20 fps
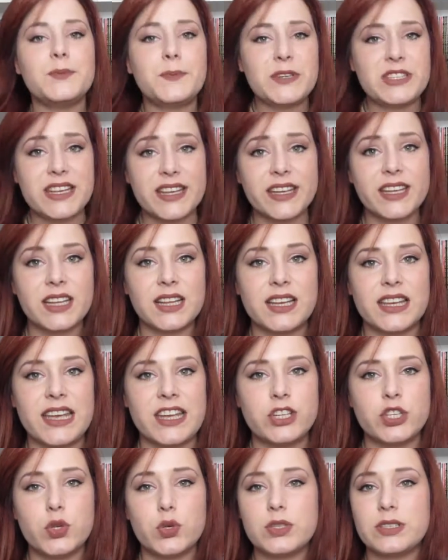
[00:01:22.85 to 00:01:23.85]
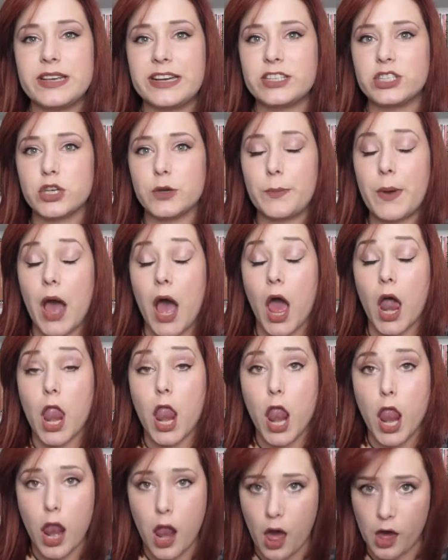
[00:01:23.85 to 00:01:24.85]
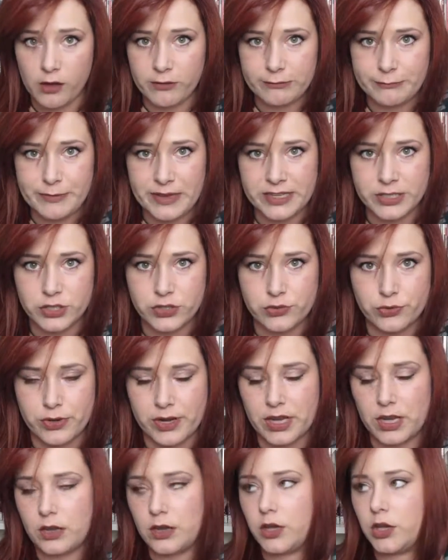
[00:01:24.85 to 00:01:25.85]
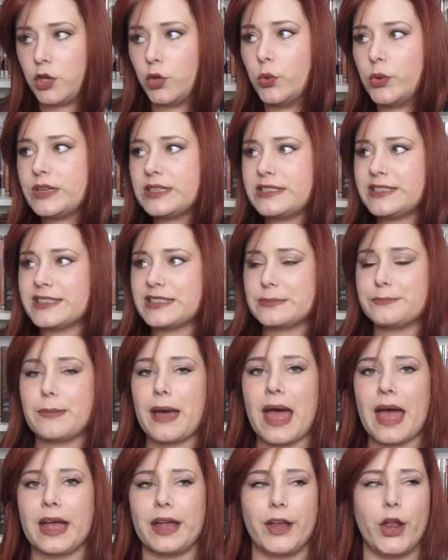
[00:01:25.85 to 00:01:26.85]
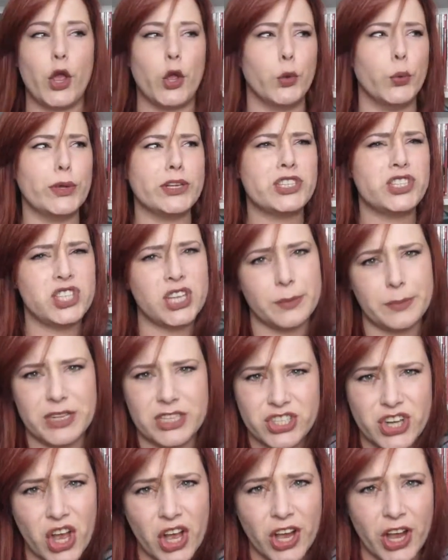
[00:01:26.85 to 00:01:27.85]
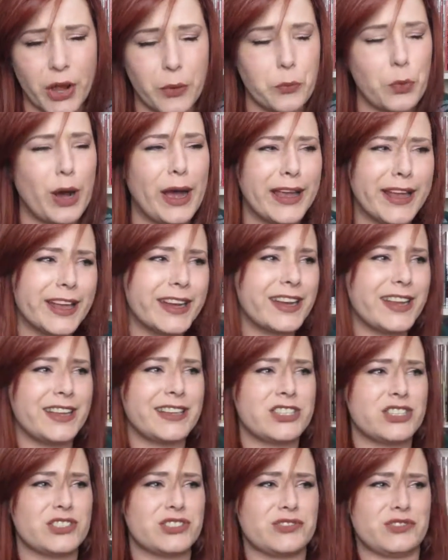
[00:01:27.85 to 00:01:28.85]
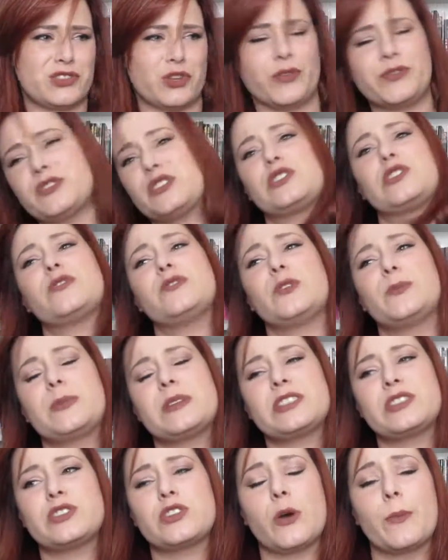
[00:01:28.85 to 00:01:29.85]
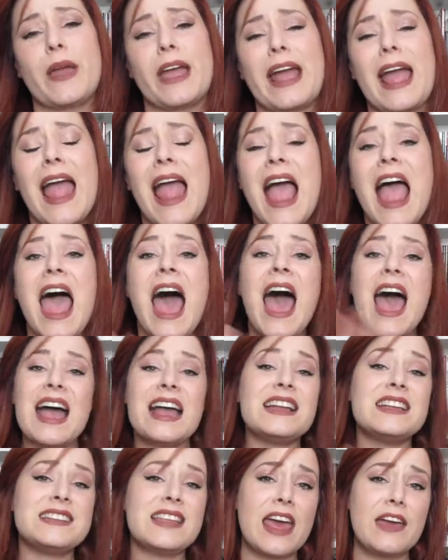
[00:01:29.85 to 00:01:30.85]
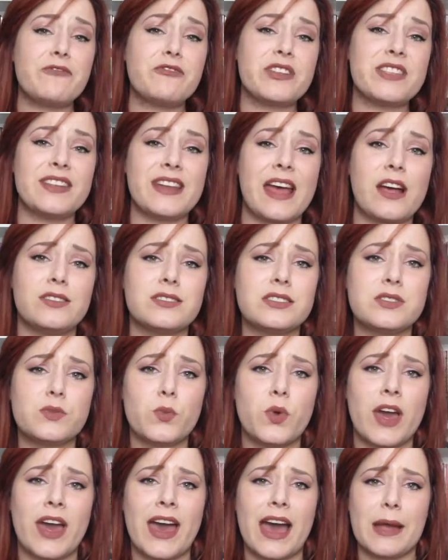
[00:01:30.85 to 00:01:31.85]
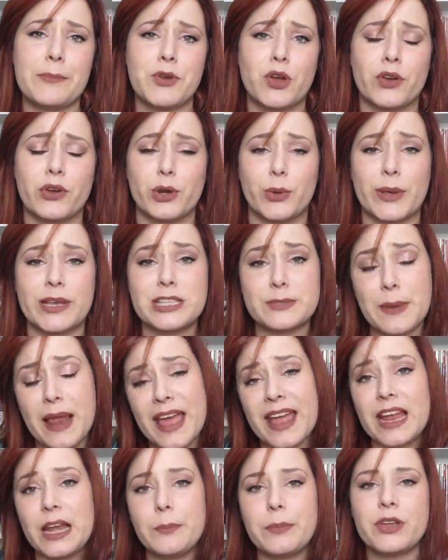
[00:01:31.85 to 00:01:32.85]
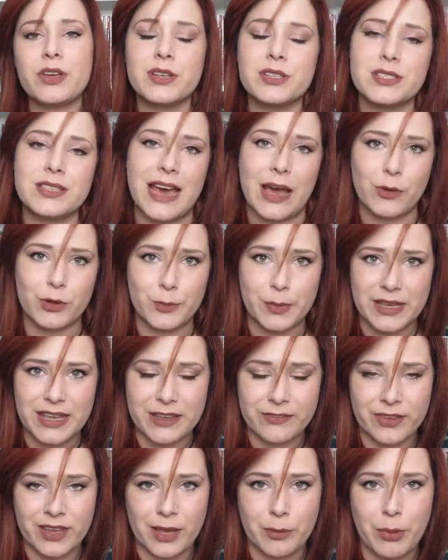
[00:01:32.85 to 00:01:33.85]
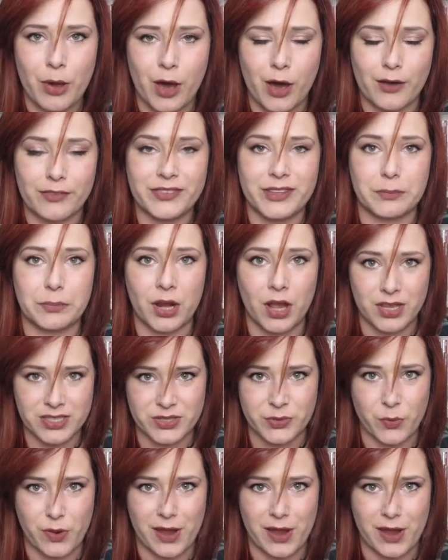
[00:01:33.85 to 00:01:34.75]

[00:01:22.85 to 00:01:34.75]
this particular issue set up a lot of mystery. Who is this man? Who is Chimichanga? Why can he stuff stuff up his stomach? And everything else where I'm not going to explain because that would be giving part of the plot